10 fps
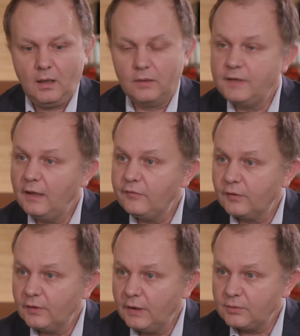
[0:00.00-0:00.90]

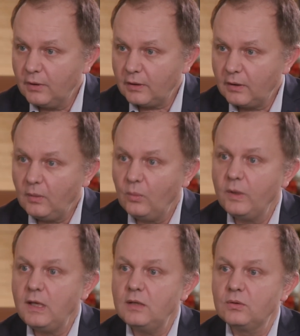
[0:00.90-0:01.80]
deliver the network.
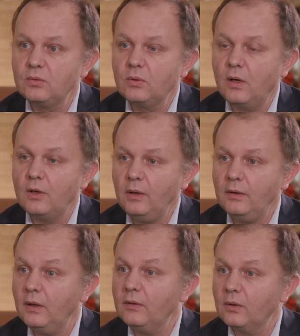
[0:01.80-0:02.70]
We need to
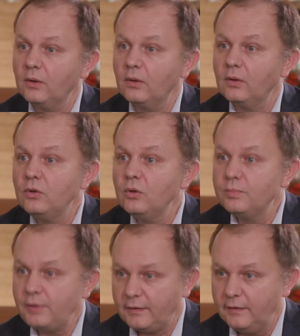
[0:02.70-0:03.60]
learn the new
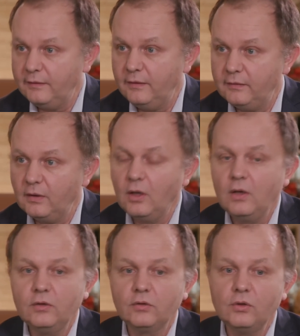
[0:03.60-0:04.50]
practices,
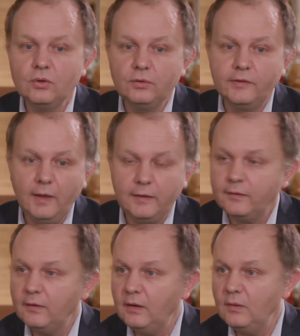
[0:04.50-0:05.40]
the new
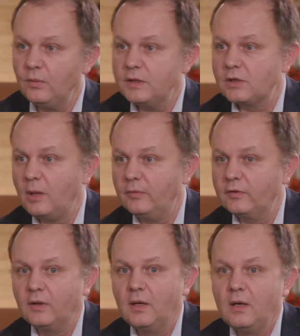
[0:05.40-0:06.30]
CI/CD, which
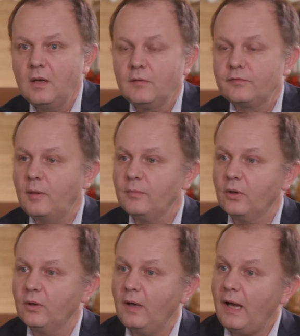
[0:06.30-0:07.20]
comes from
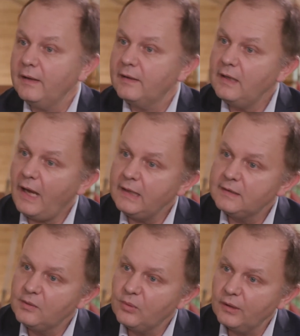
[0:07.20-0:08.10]
the
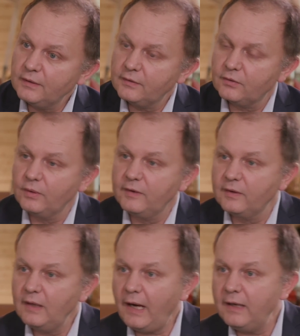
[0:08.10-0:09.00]
IT world. So it's
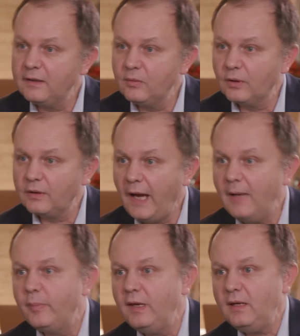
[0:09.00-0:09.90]
the IT world
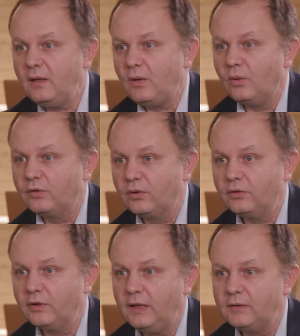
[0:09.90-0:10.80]
helping also
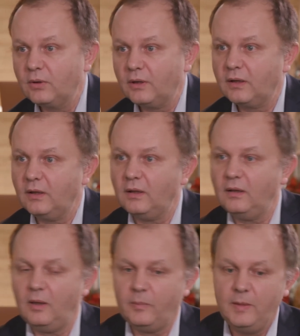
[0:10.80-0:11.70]
the network
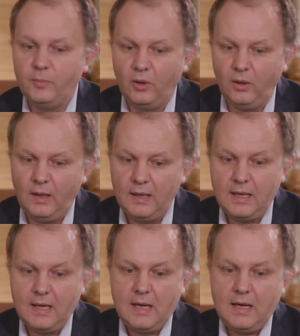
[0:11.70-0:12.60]
people.
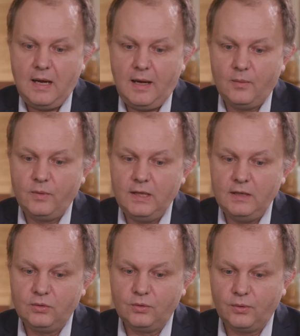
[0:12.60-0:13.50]
We
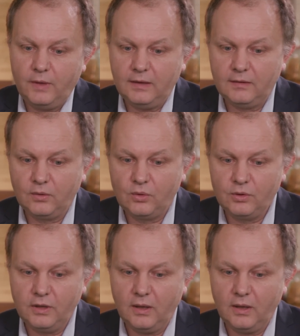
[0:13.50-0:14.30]
need to create the good